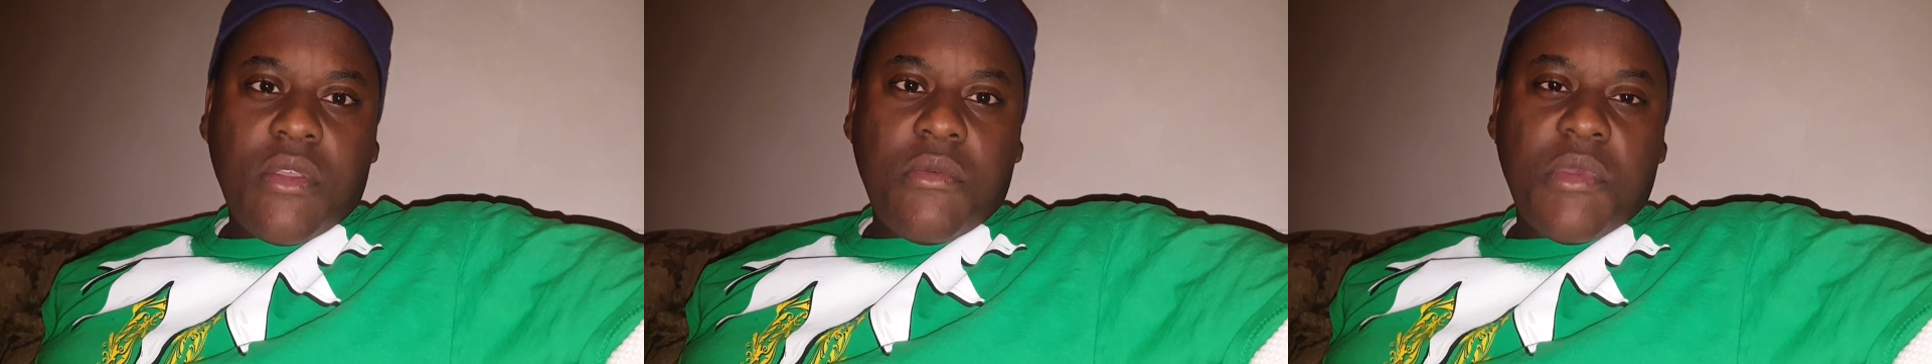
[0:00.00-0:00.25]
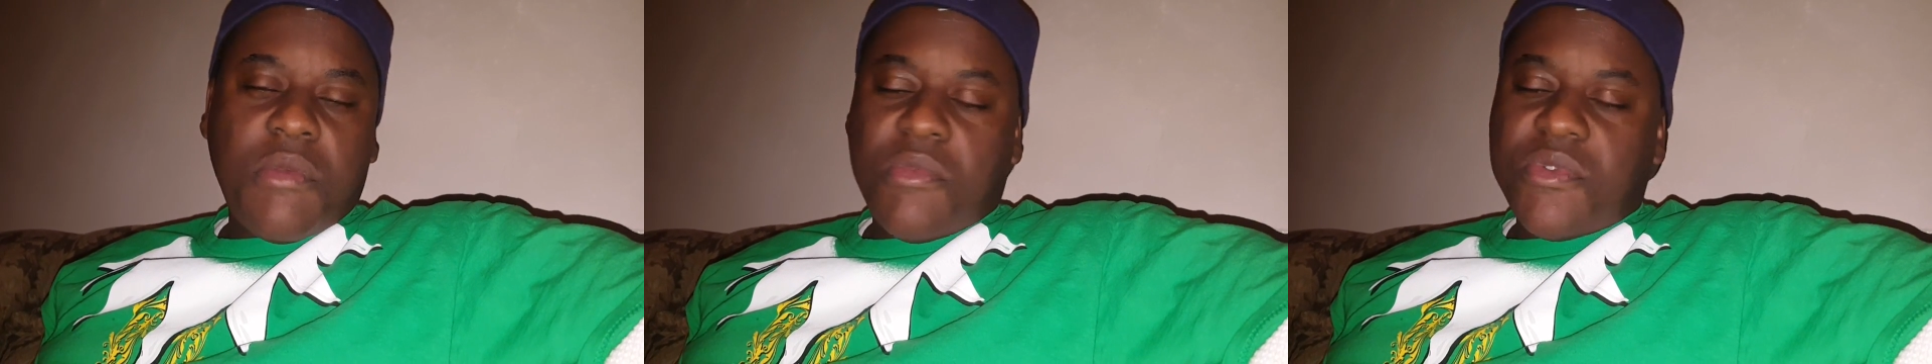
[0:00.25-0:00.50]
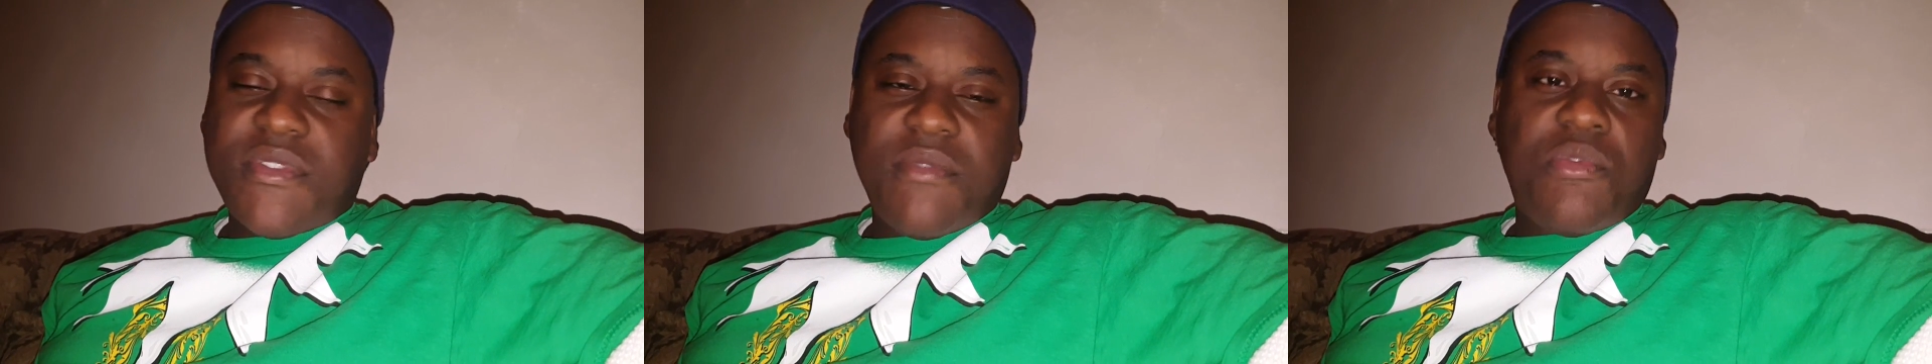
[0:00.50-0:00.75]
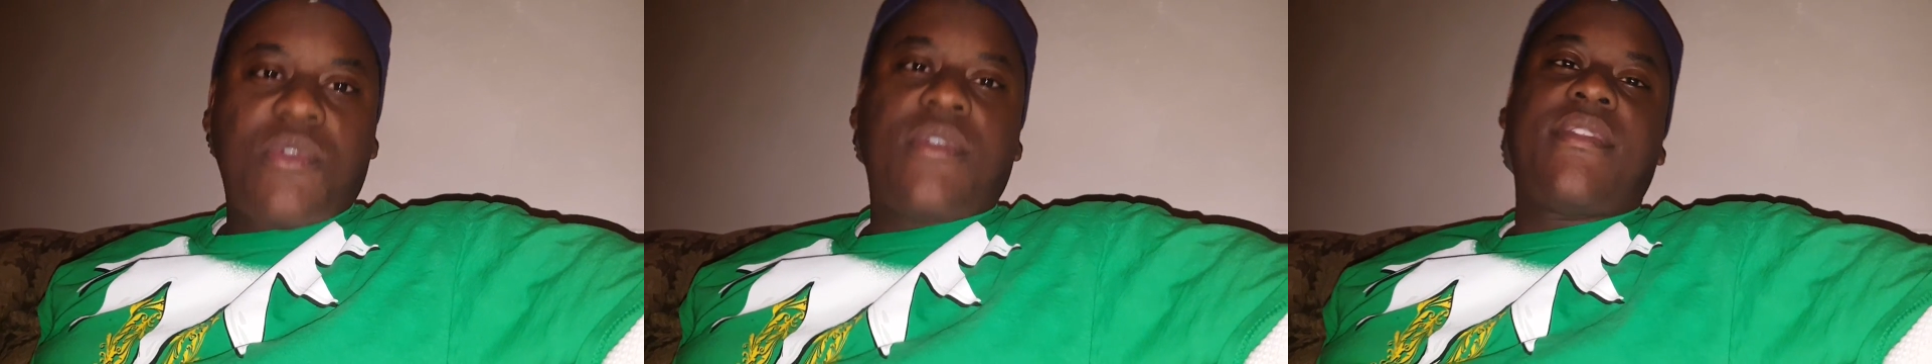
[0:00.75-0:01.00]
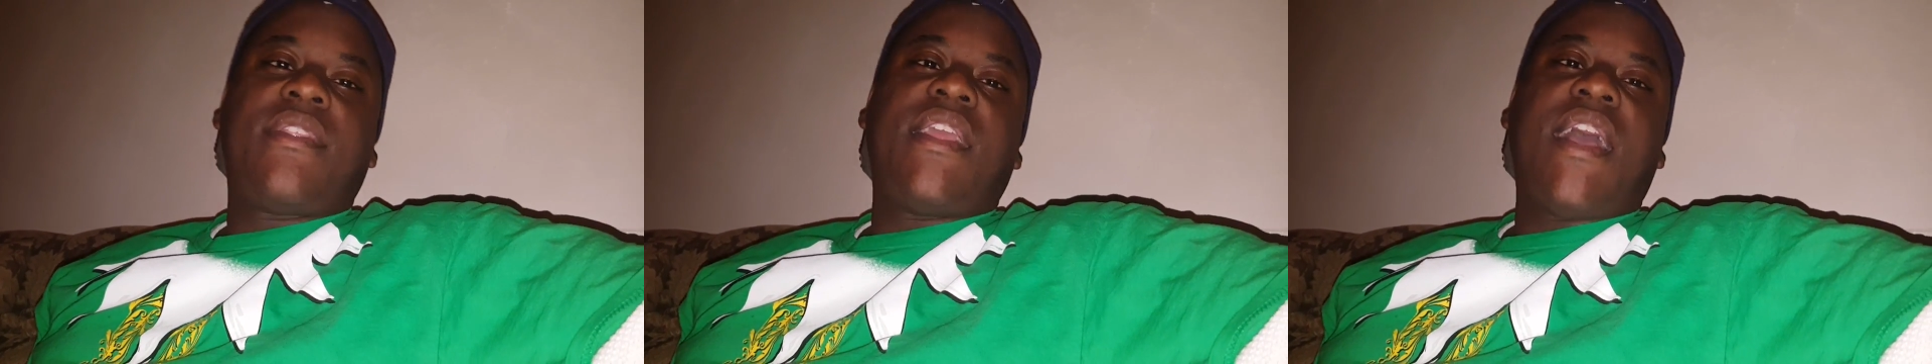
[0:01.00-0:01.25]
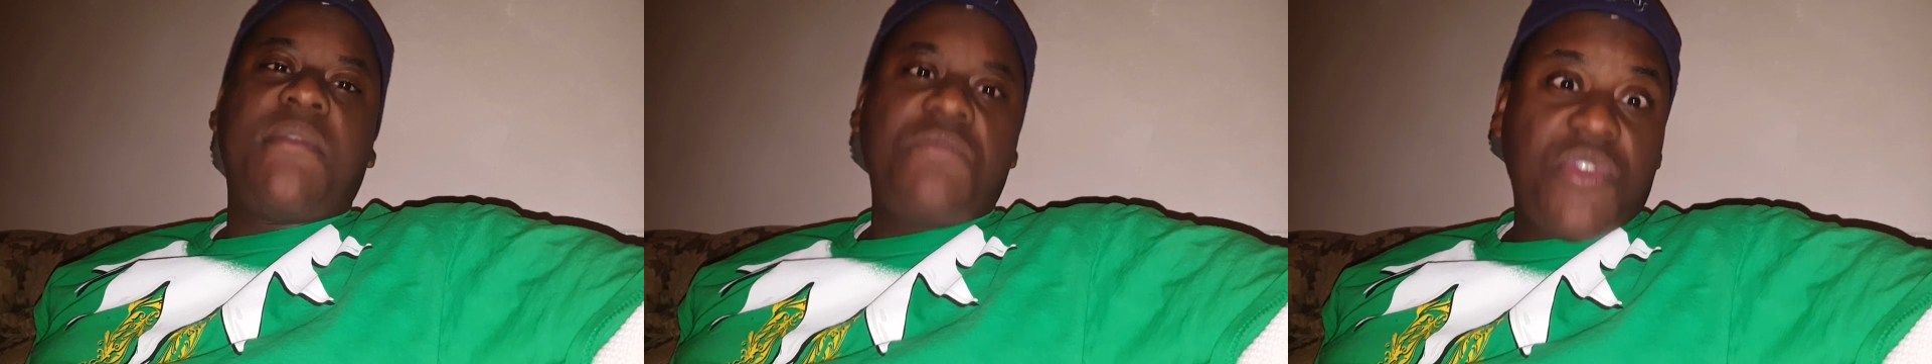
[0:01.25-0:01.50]
But most importantly,
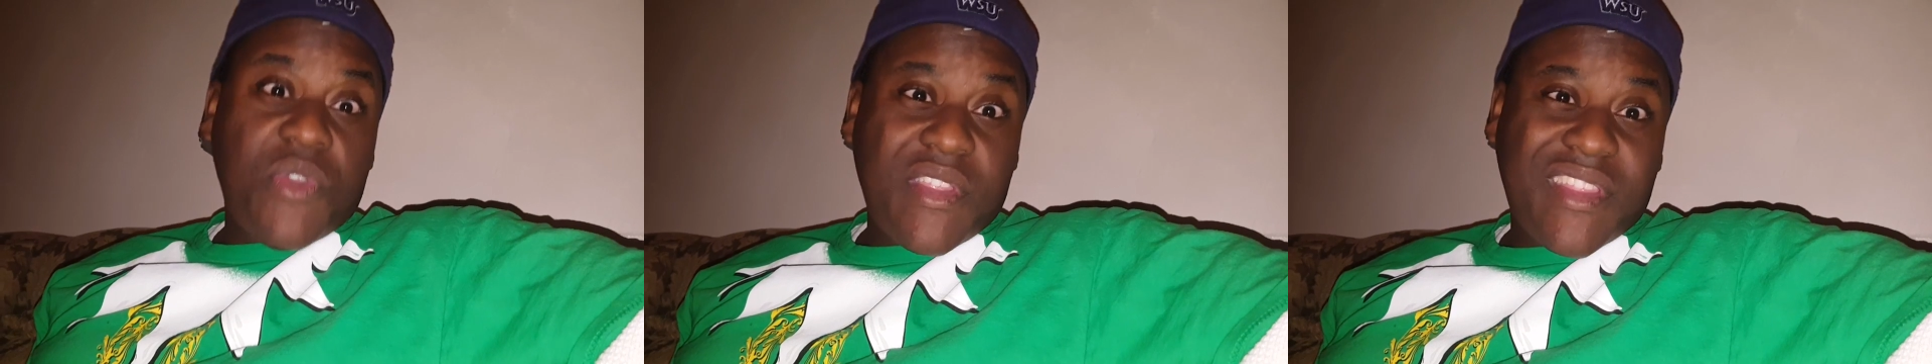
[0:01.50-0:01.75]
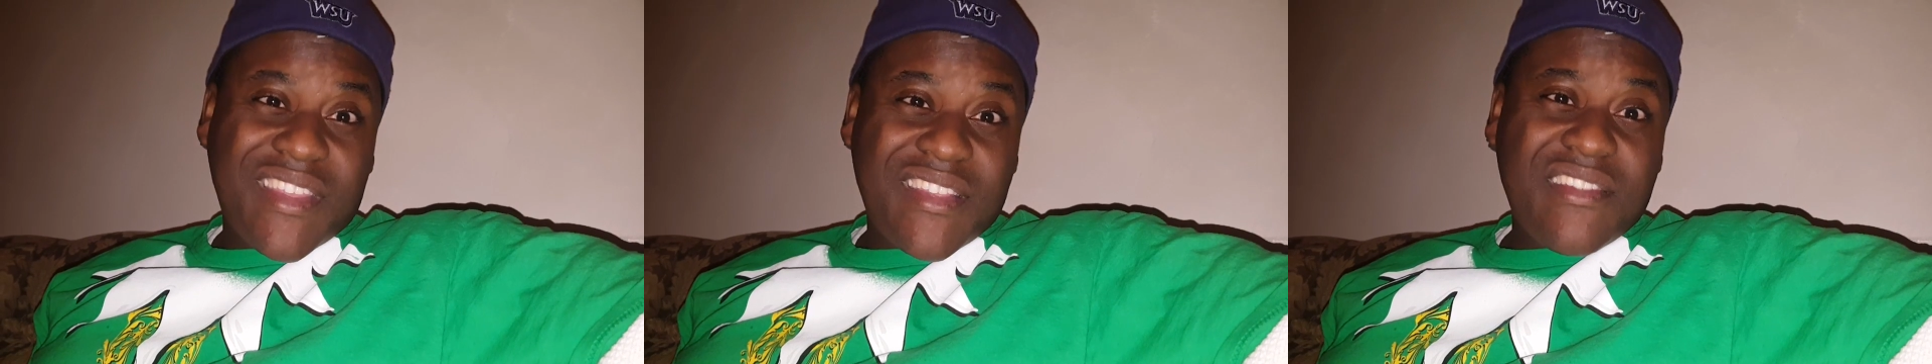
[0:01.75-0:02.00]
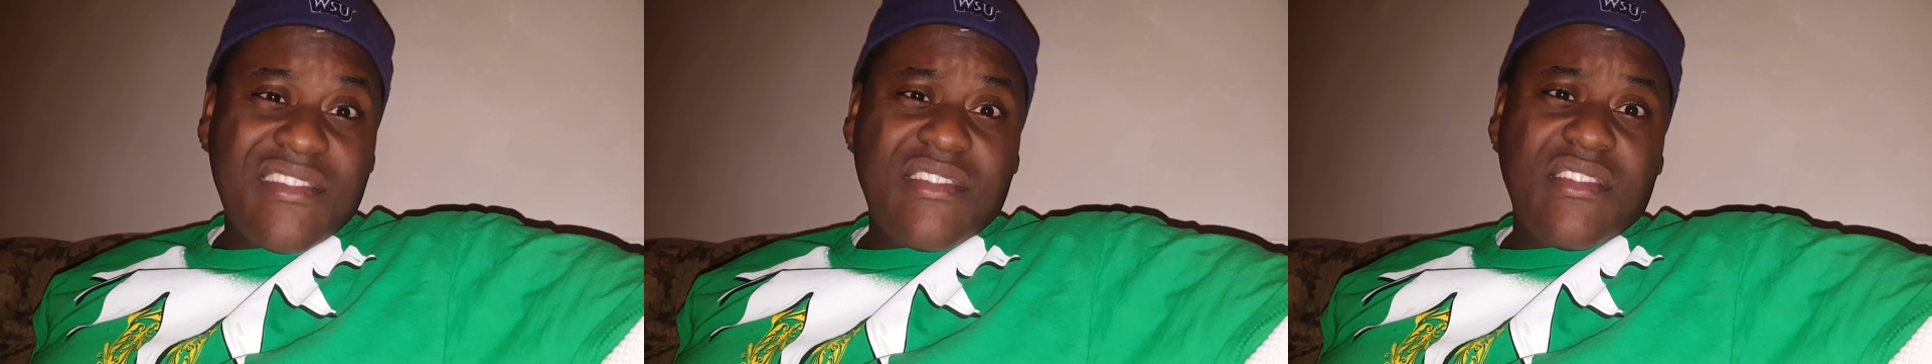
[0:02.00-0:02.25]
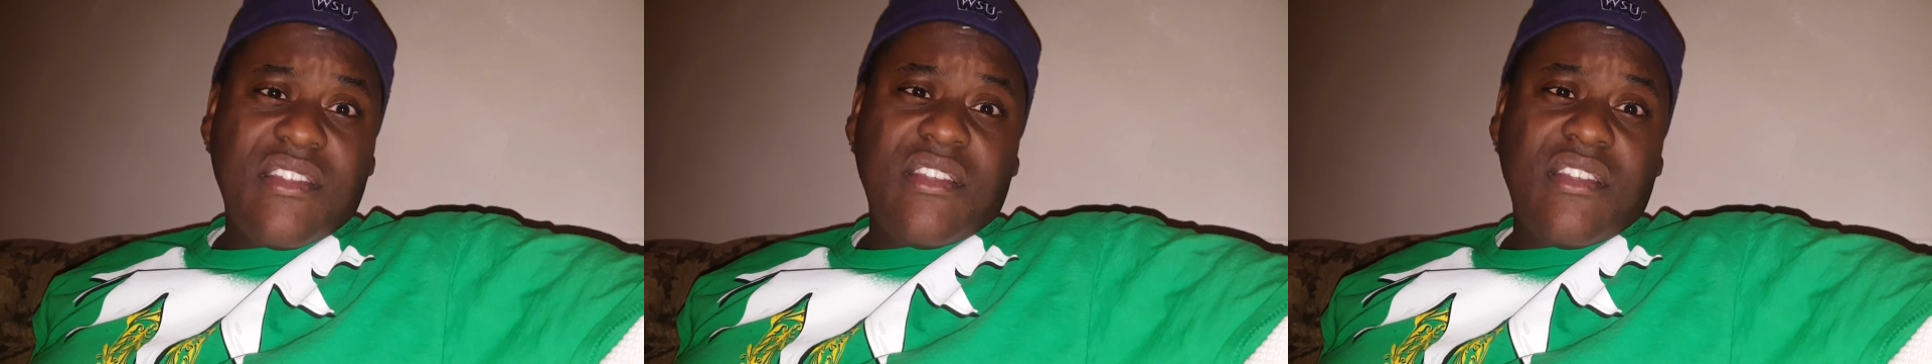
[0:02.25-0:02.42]
I'm doing this